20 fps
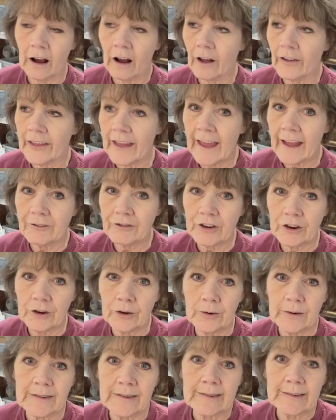All they have to
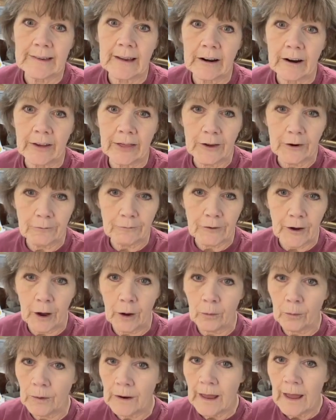do is sit on their
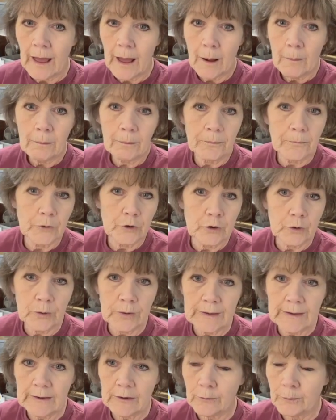phone, do
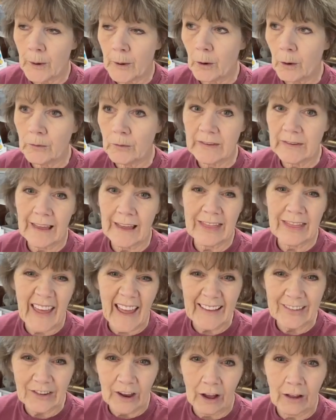these posts.
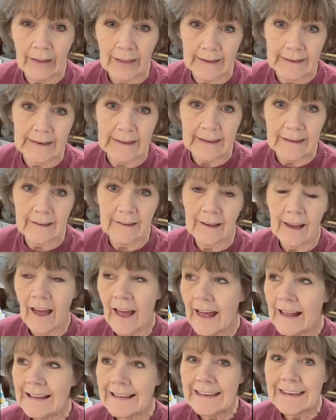That's all I need.
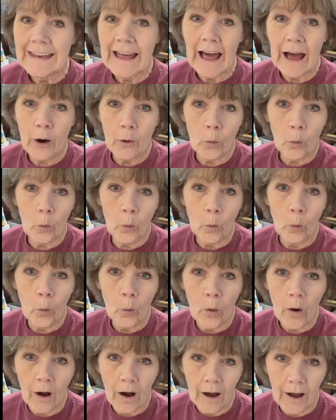Not
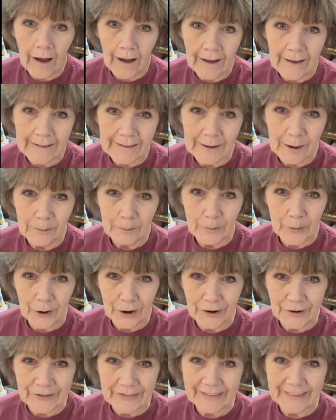one
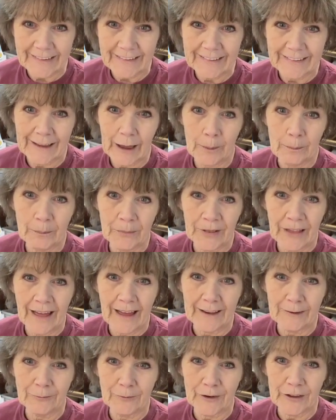person
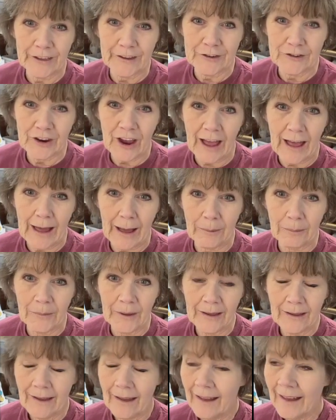applied for the
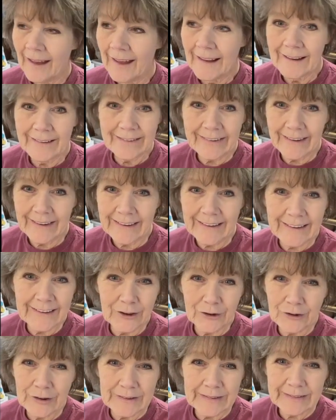job. And it's like,
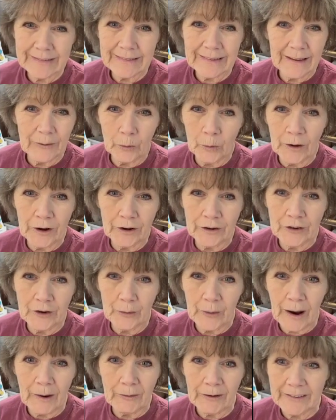it's just one or
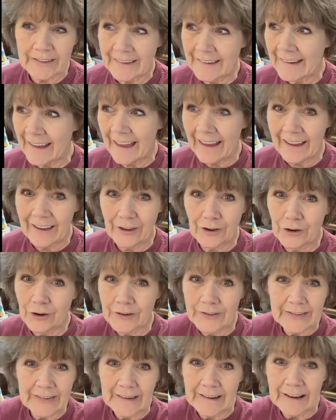two hours a day.
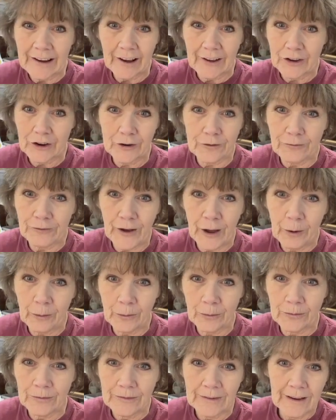You're sitting on your
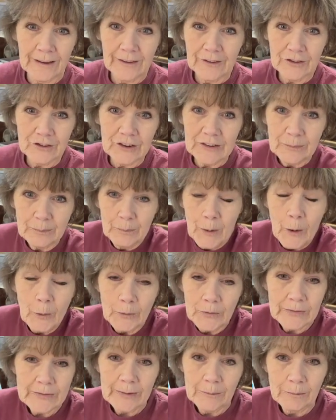phone. Just
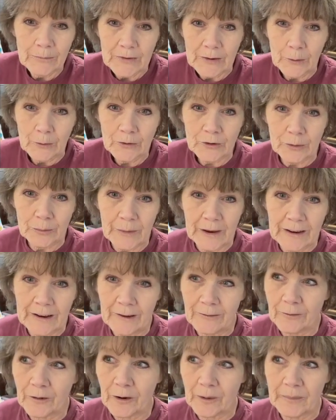post some social
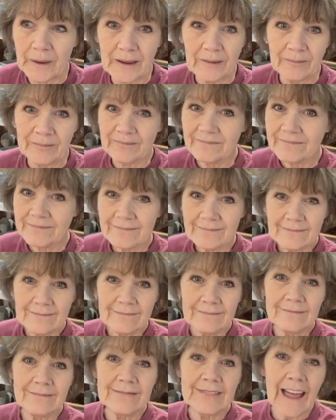media for me.
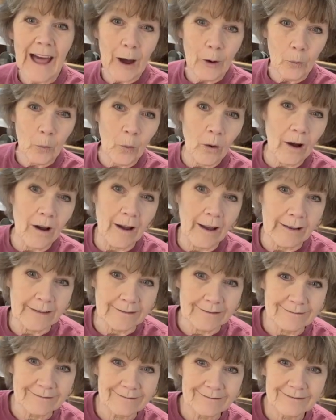Not
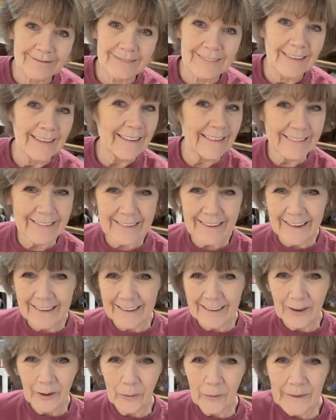one. It's
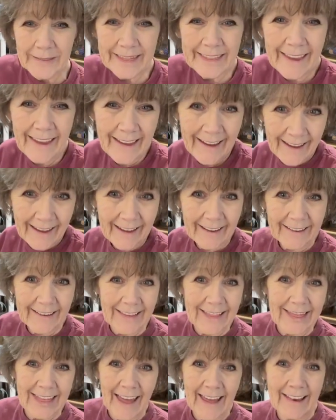like, what the heck?
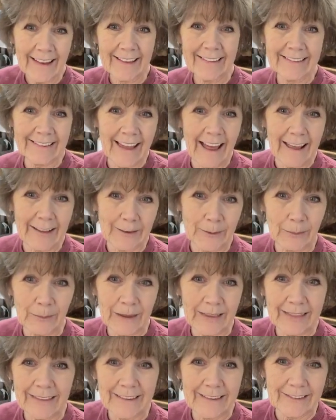That has got to
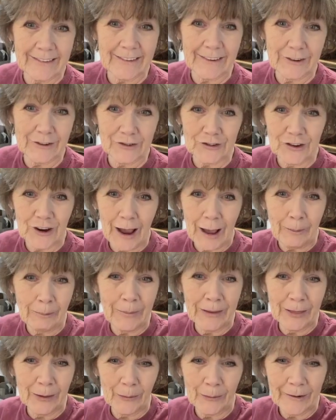be the easiest
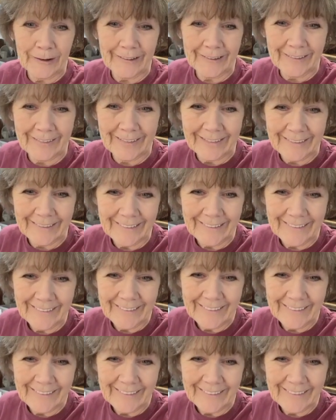job in the world.